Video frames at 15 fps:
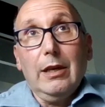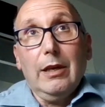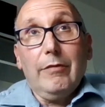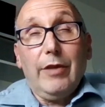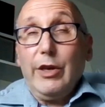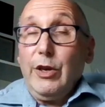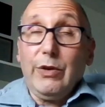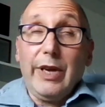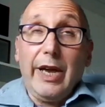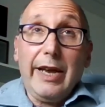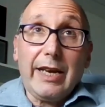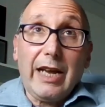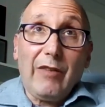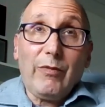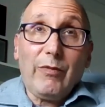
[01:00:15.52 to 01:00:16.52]
The UK
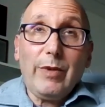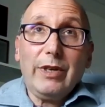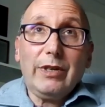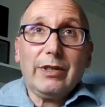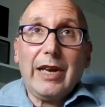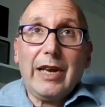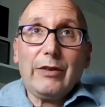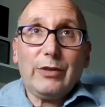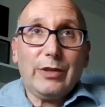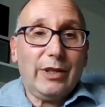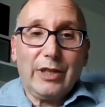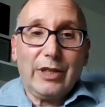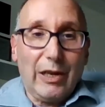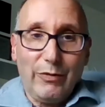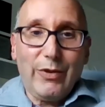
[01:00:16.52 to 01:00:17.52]
government announced
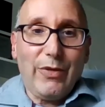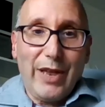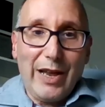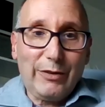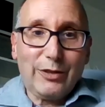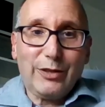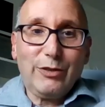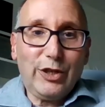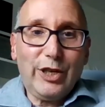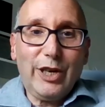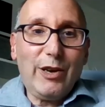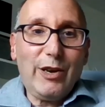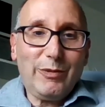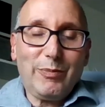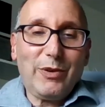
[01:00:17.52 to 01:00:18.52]
its 100,000
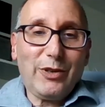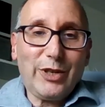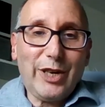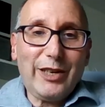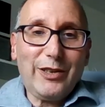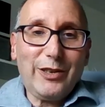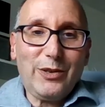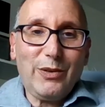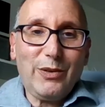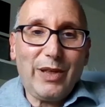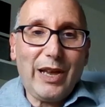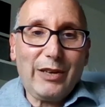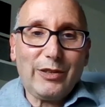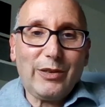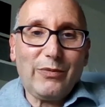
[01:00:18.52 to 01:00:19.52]
genomes project in
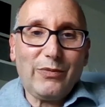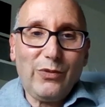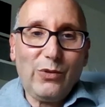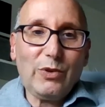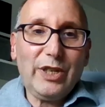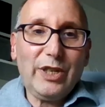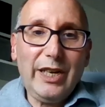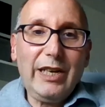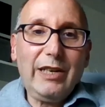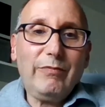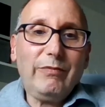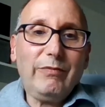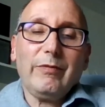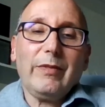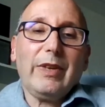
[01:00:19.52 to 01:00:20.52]

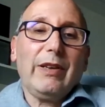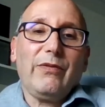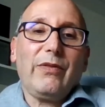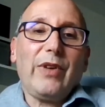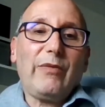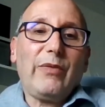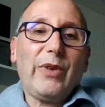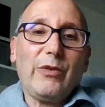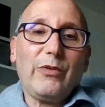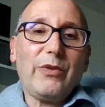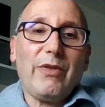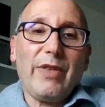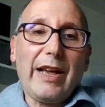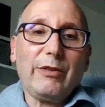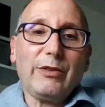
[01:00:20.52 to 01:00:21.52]
2014.
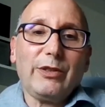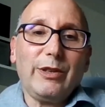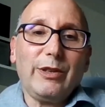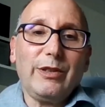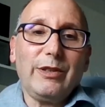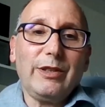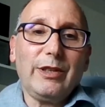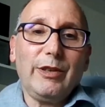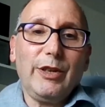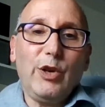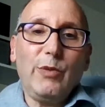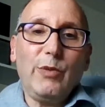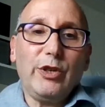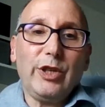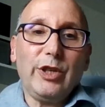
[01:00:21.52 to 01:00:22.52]
500,000
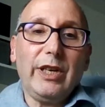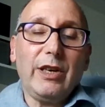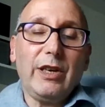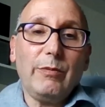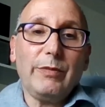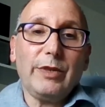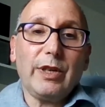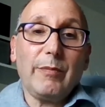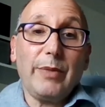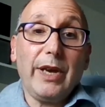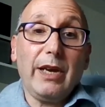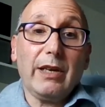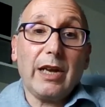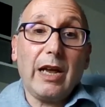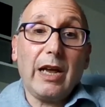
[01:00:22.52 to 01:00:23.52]
human genomes are
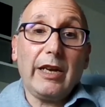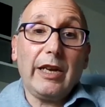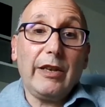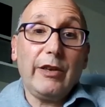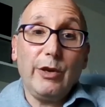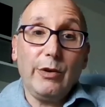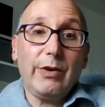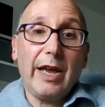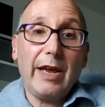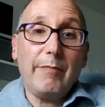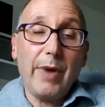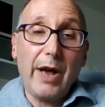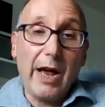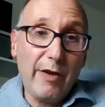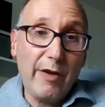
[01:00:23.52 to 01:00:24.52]
being done in the UK
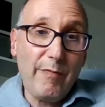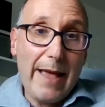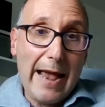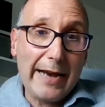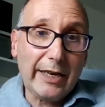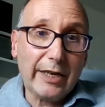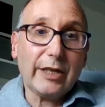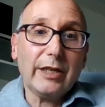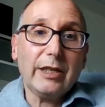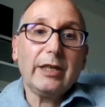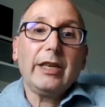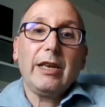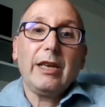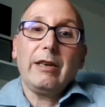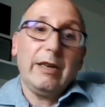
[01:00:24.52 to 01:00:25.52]
Biobank
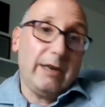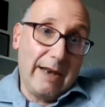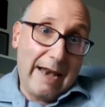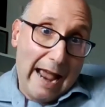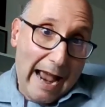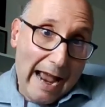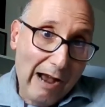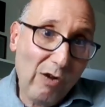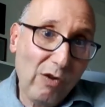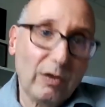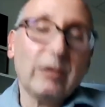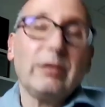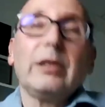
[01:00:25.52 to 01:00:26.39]
now,